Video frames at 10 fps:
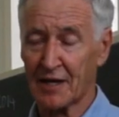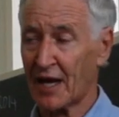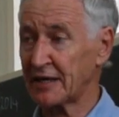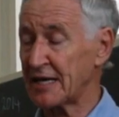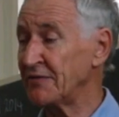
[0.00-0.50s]

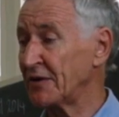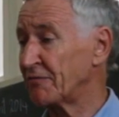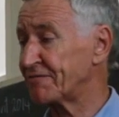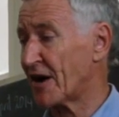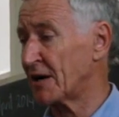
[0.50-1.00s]
and even
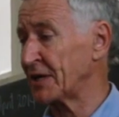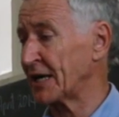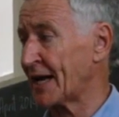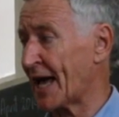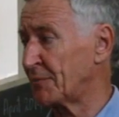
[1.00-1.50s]
farming
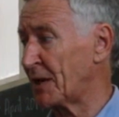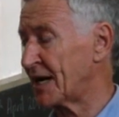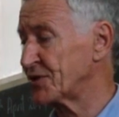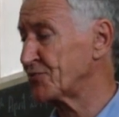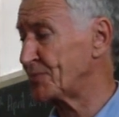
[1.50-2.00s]
and animal
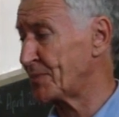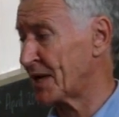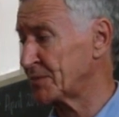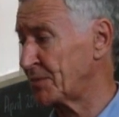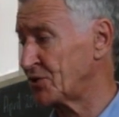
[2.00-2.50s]

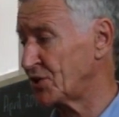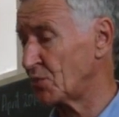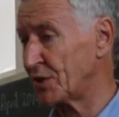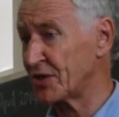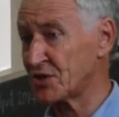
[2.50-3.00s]
husbandry
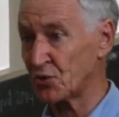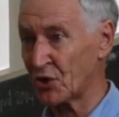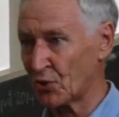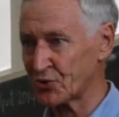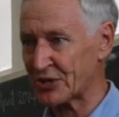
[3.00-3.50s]
with the
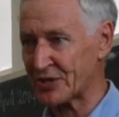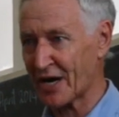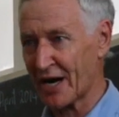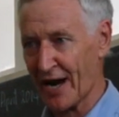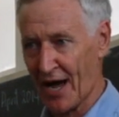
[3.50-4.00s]
zoonosis
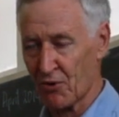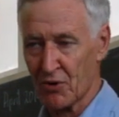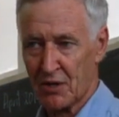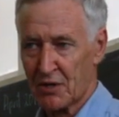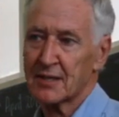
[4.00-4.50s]
are now
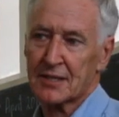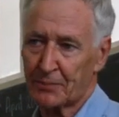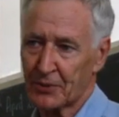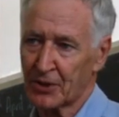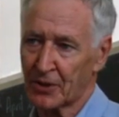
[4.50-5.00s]

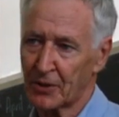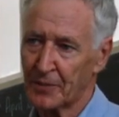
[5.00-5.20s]
topical.